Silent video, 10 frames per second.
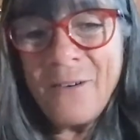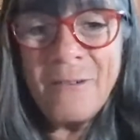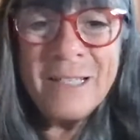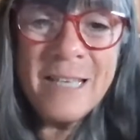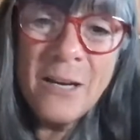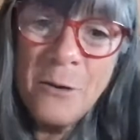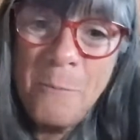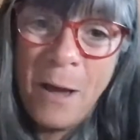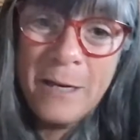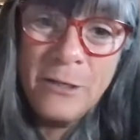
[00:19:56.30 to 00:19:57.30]
we said
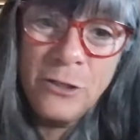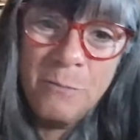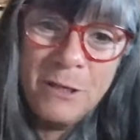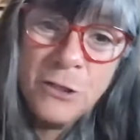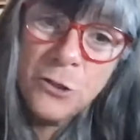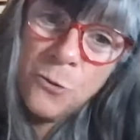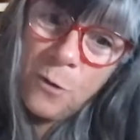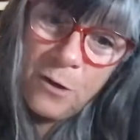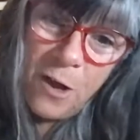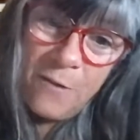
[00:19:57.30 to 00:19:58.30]
goodbye to Jimmy
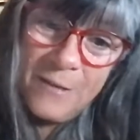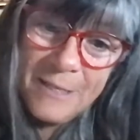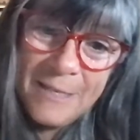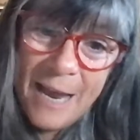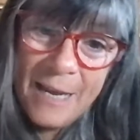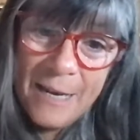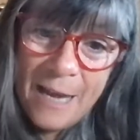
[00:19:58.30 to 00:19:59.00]
Stewart on this day in